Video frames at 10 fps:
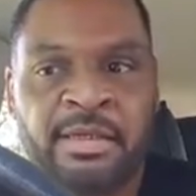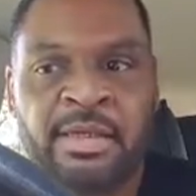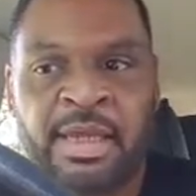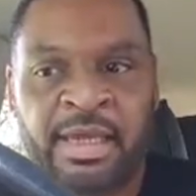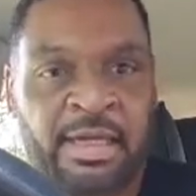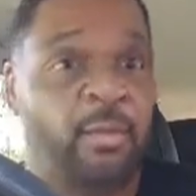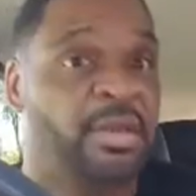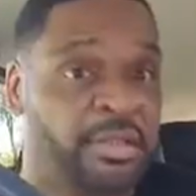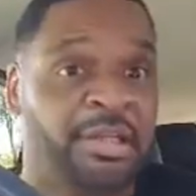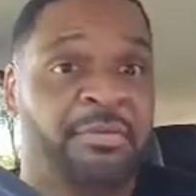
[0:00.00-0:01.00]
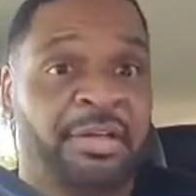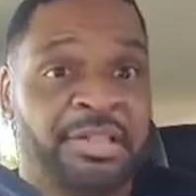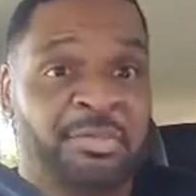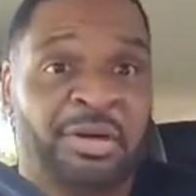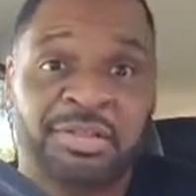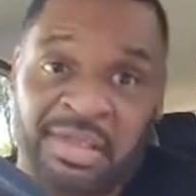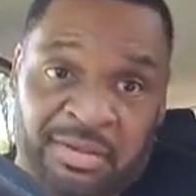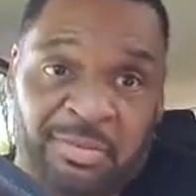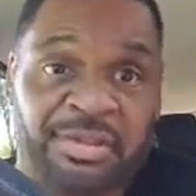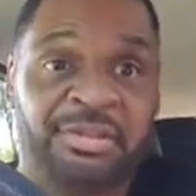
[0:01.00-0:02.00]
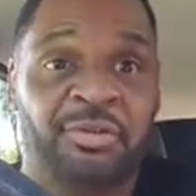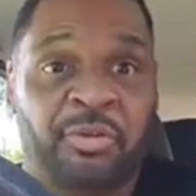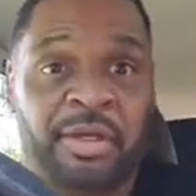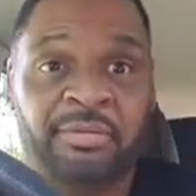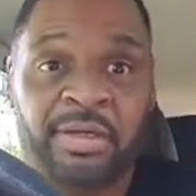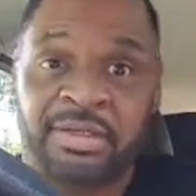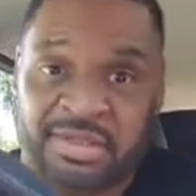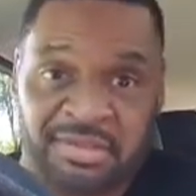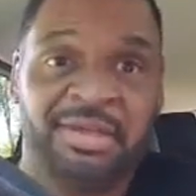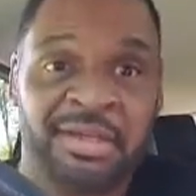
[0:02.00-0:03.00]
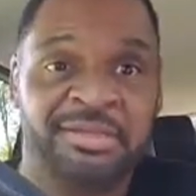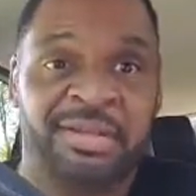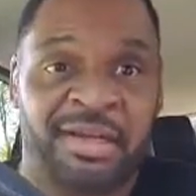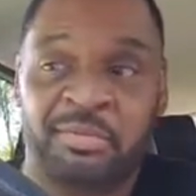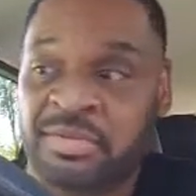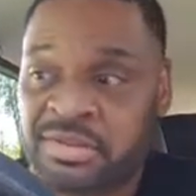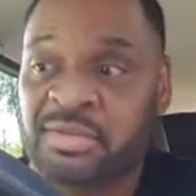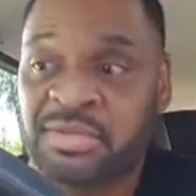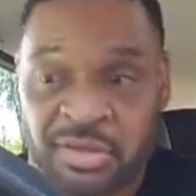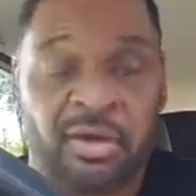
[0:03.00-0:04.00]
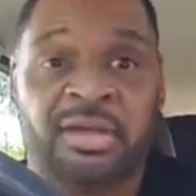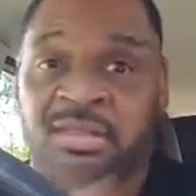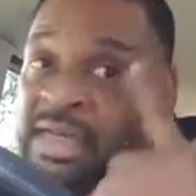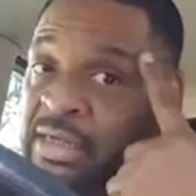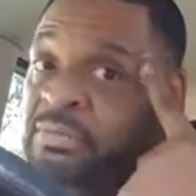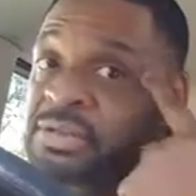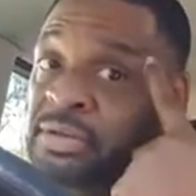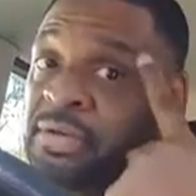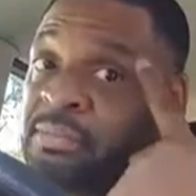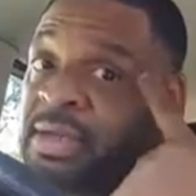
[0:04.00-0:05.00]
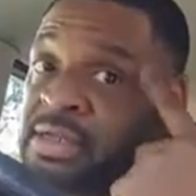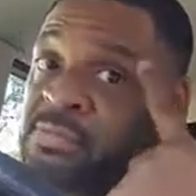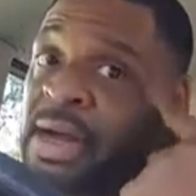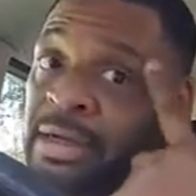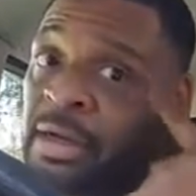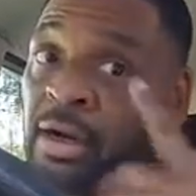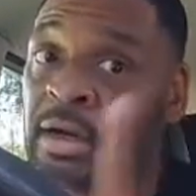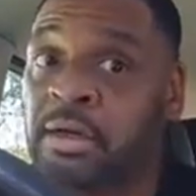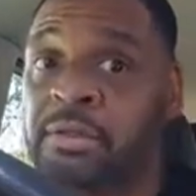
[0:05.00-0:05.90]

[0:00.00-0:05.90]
and I wasn't living in a small town. I'm in Detroit, right? So it was across town. It was 30 minutes by car.